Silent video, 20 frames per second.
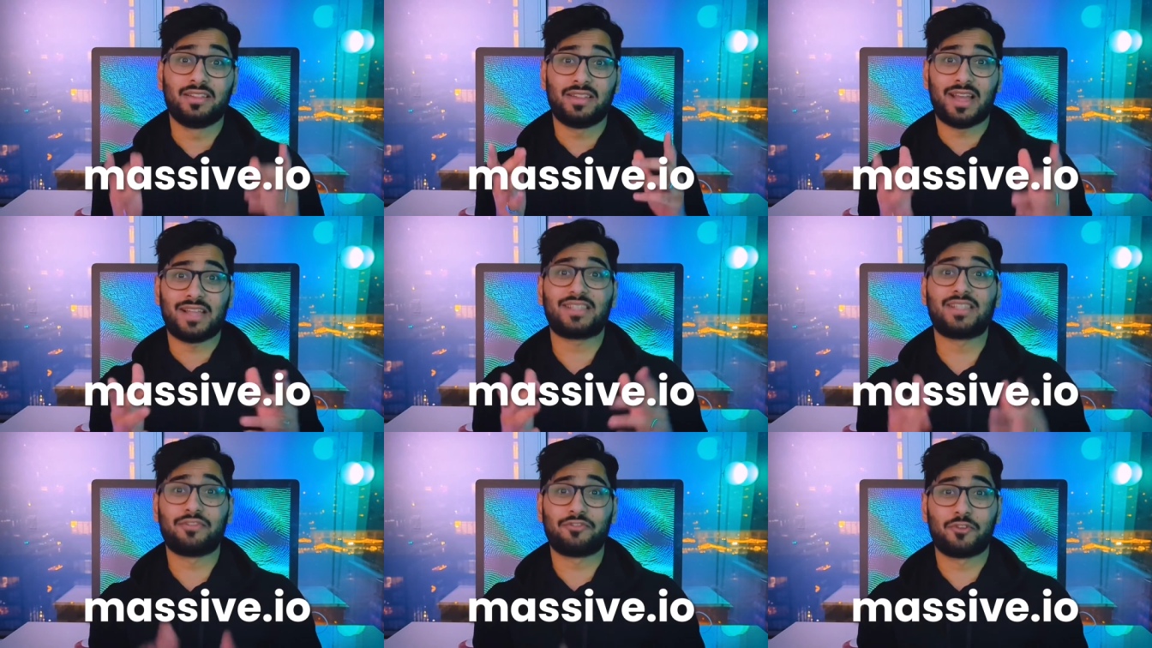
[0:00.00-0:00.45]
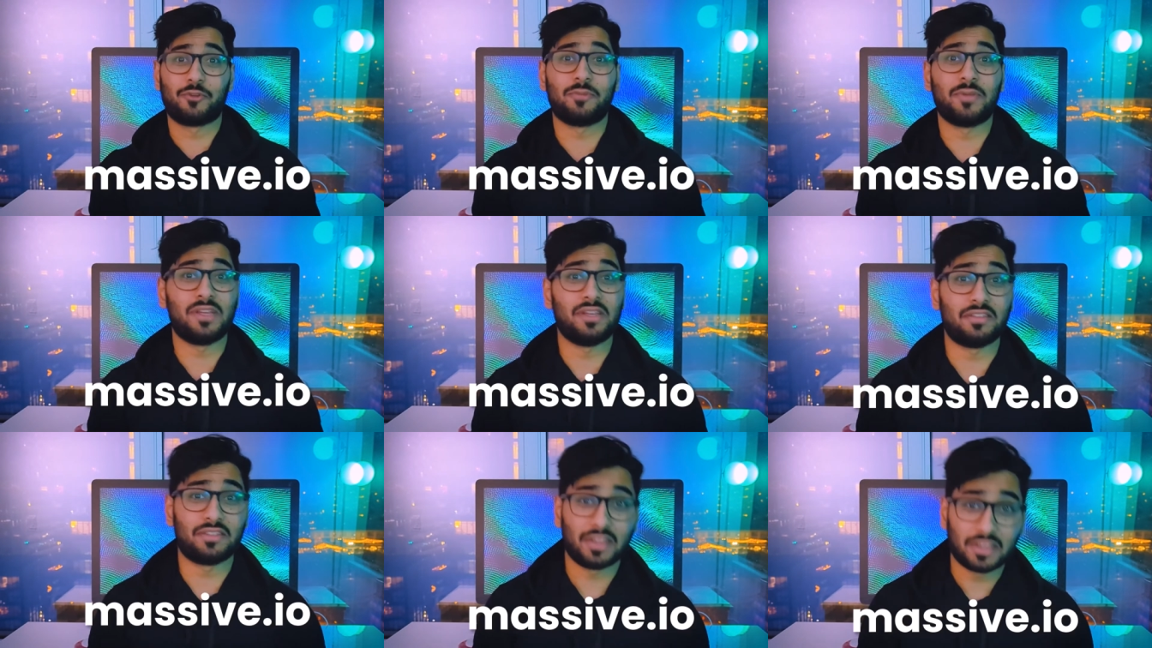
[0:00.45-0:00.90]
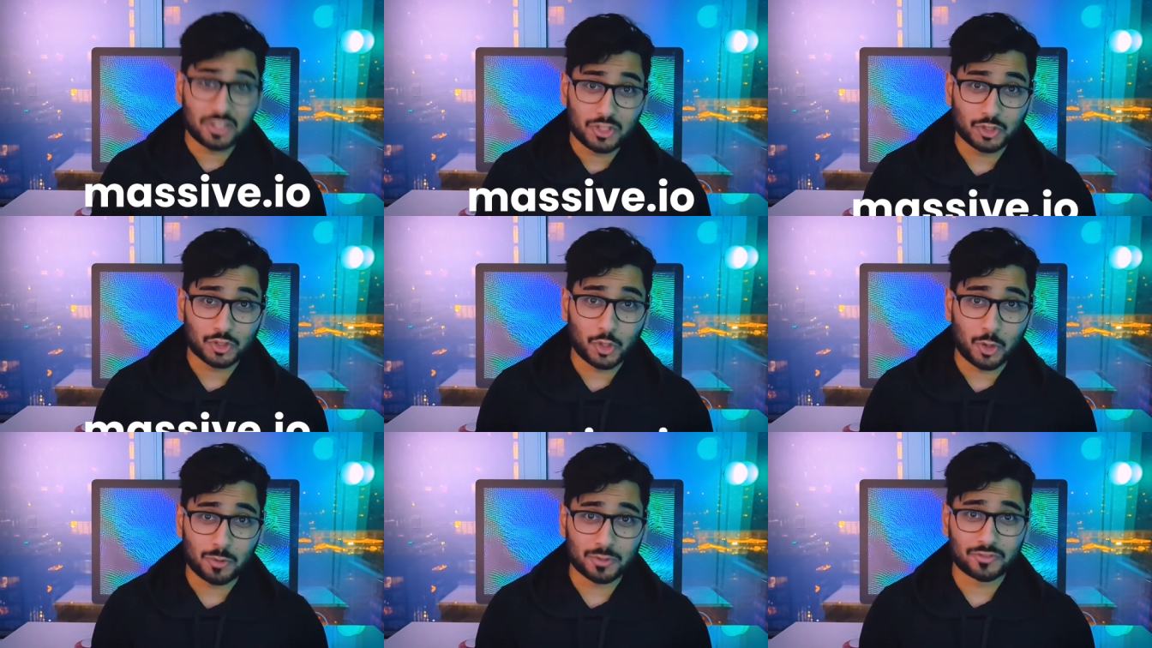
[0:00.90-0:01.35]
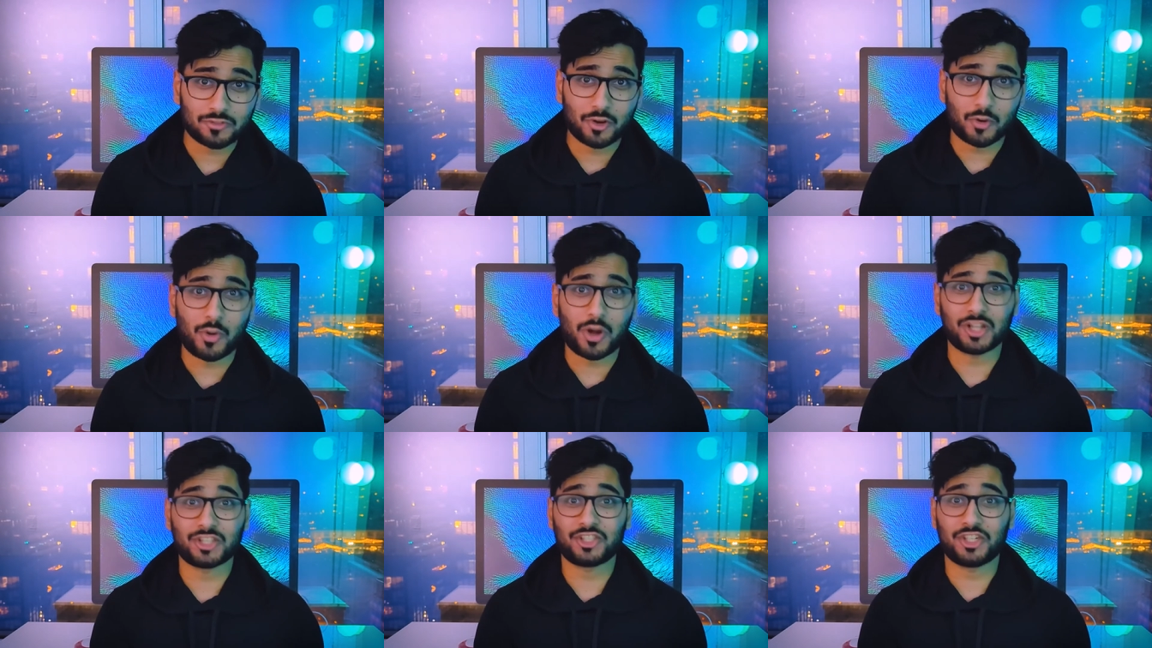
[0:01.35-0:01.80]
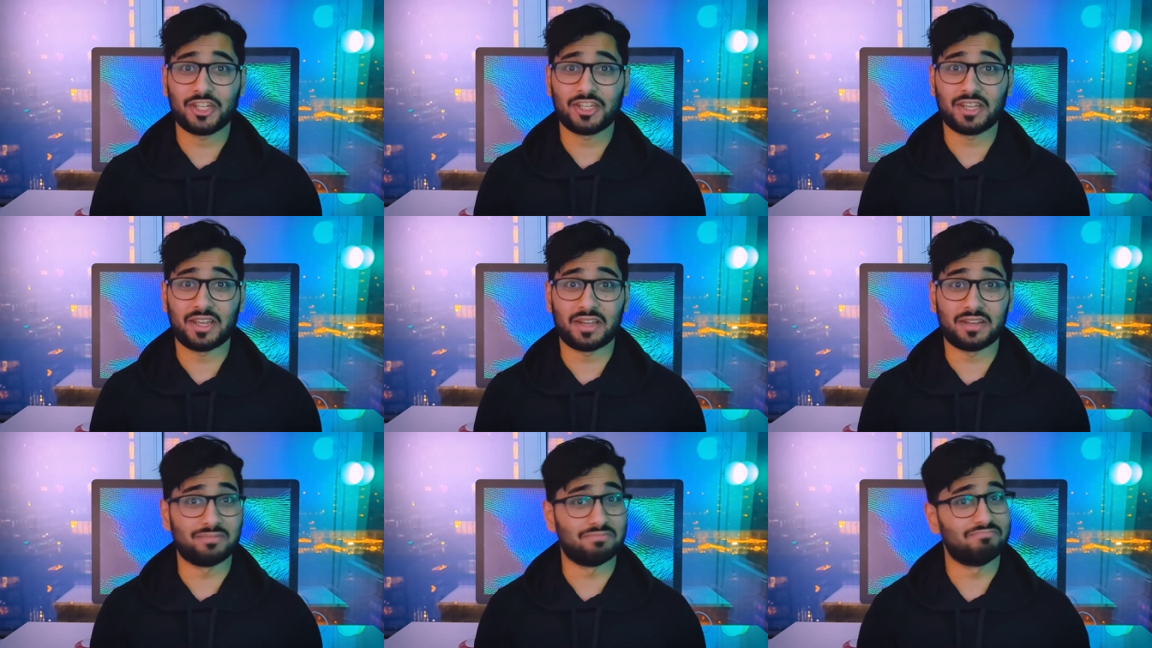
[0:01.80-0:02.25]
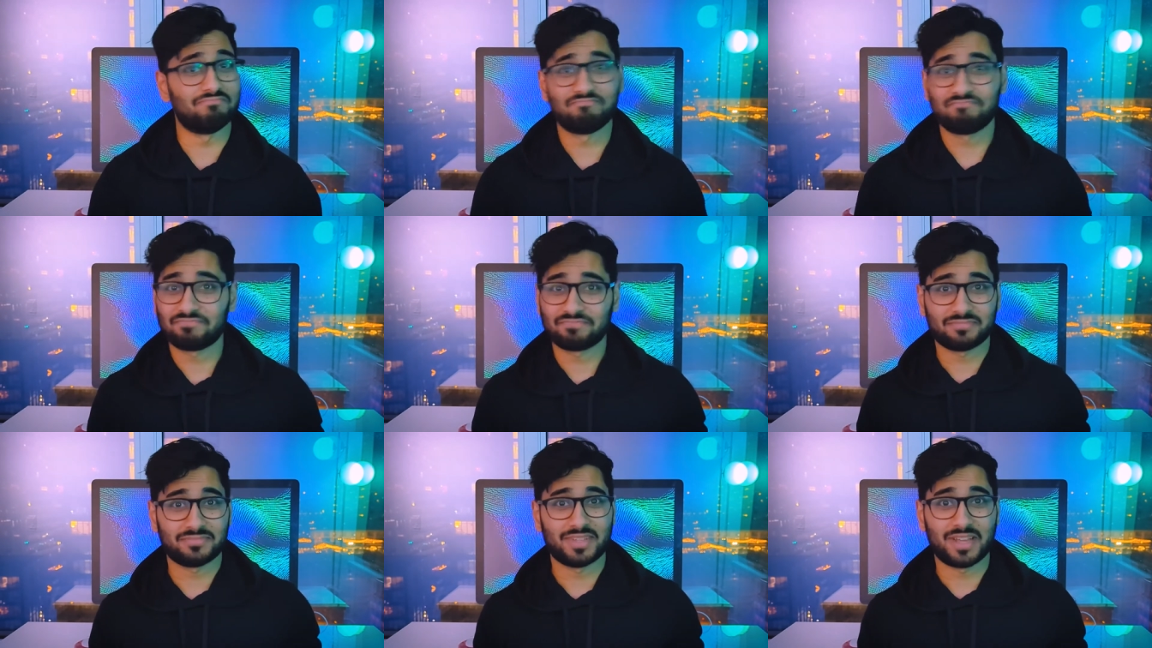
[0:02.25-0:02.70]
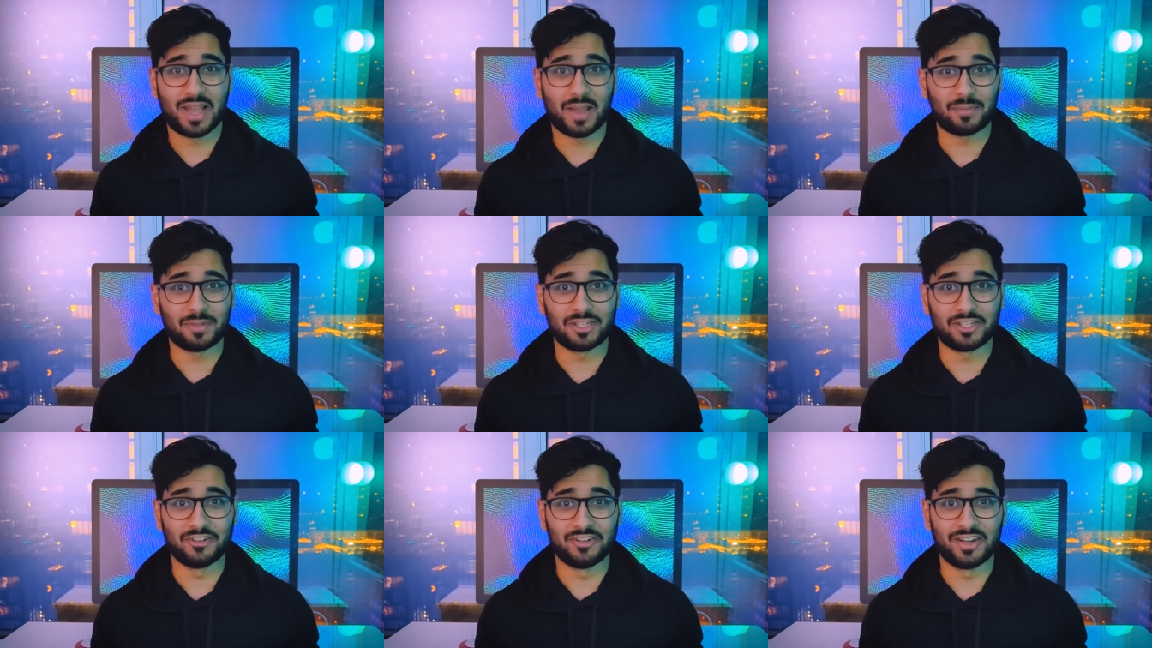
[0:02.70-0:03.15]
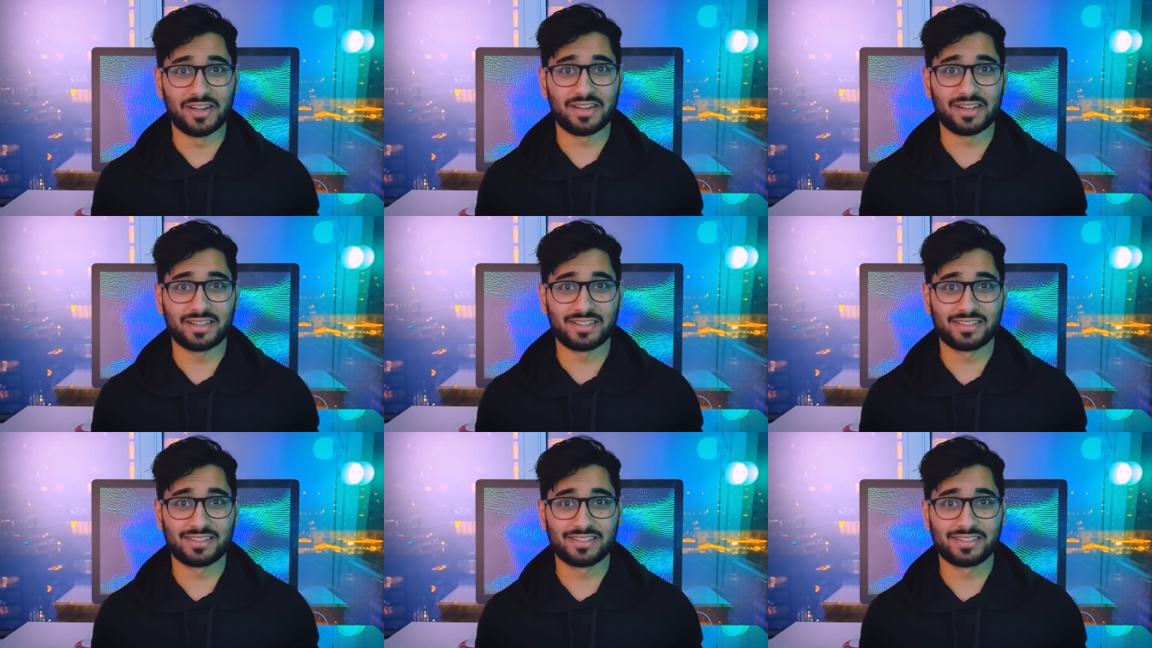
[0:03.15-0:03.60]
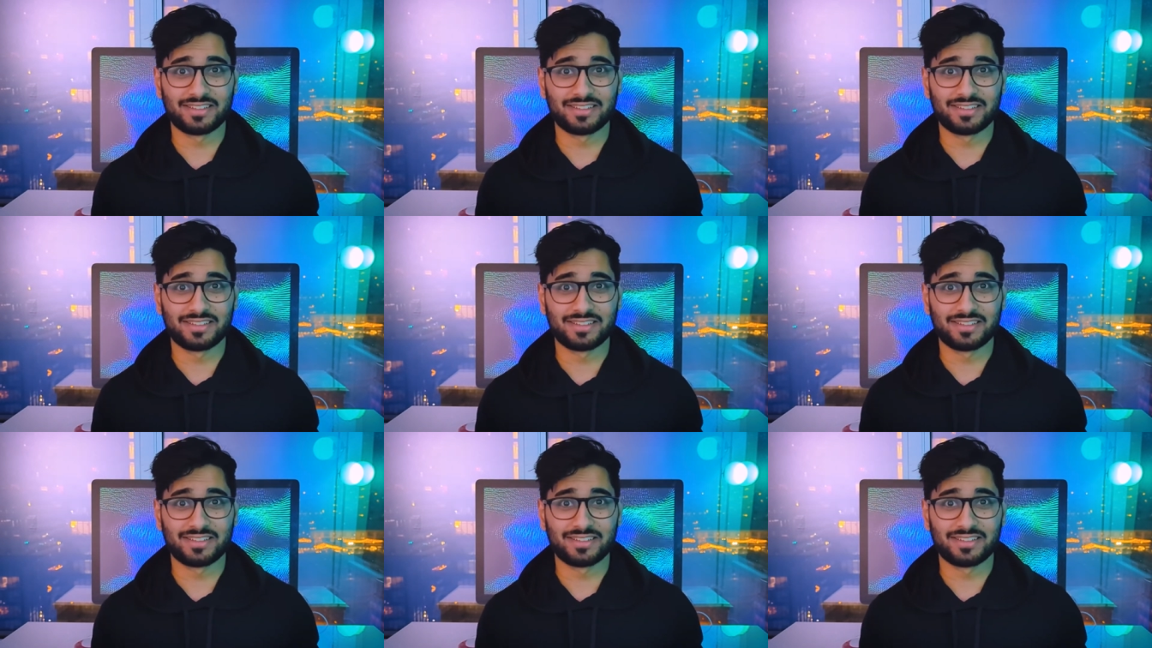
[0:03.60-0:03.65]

That's it for me. Thank you so much for watching and happy creating.